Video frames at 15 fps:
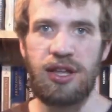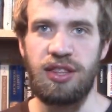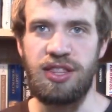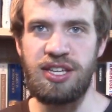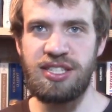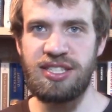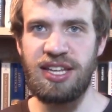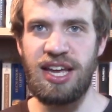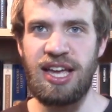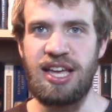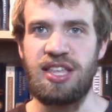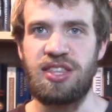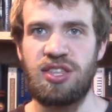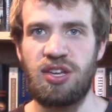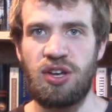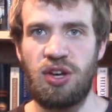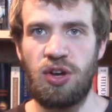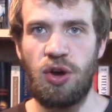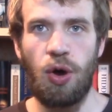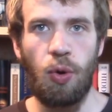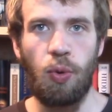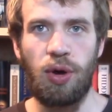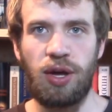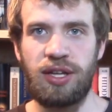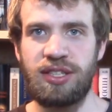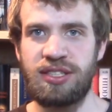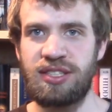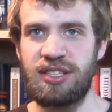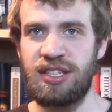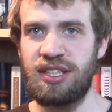This 1/8
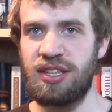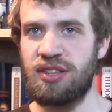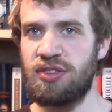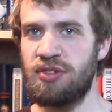was in